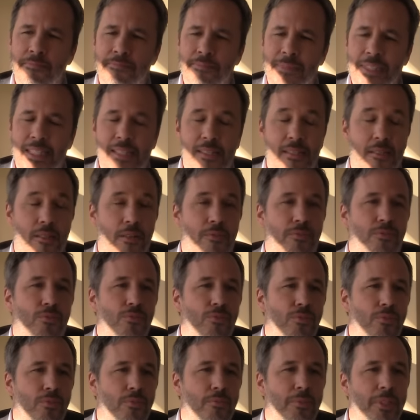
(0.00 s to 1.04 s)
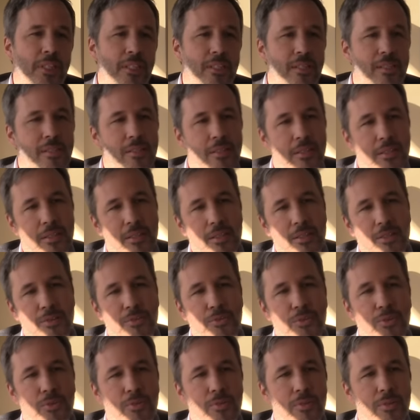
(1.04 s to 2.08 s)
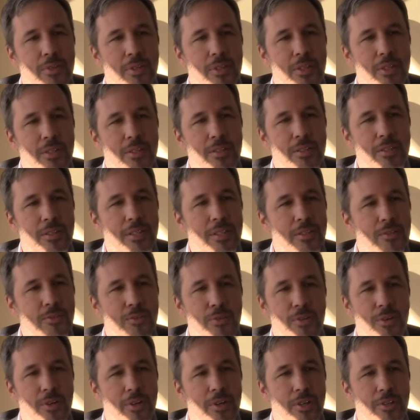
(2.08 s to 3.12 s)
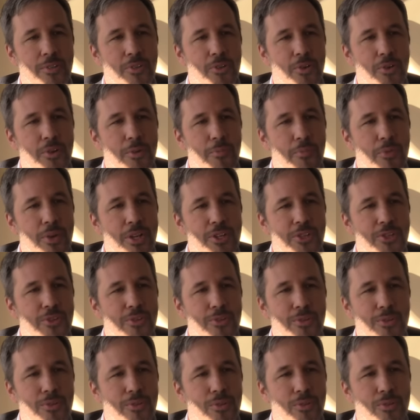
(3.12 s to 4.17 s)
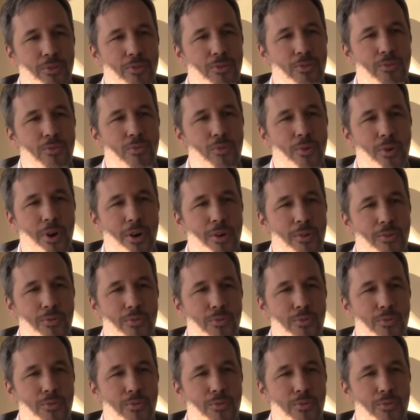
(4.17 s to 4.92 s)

It's tough to know because uh, you know uh, until you are under the pressure, you don't know uh,